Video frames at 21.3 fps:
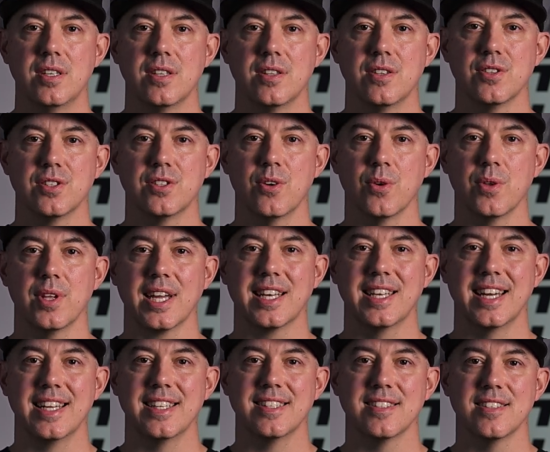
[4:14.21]
There's no
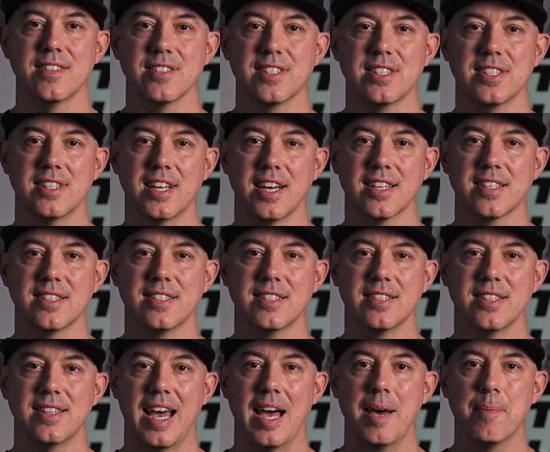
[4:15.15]
nice little snug
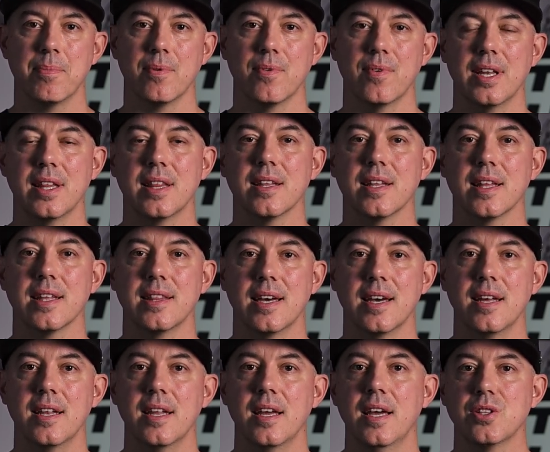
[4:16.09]
snap or anything like
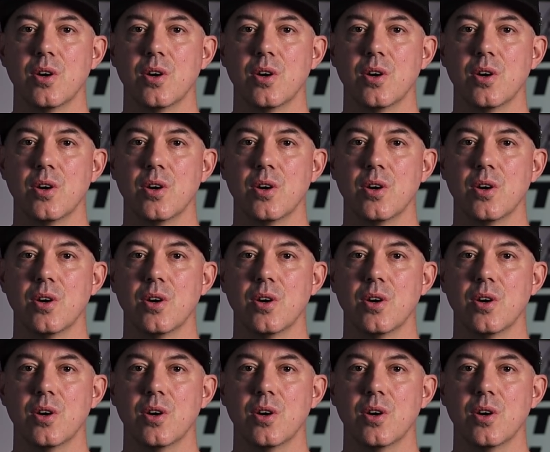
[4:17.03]
that.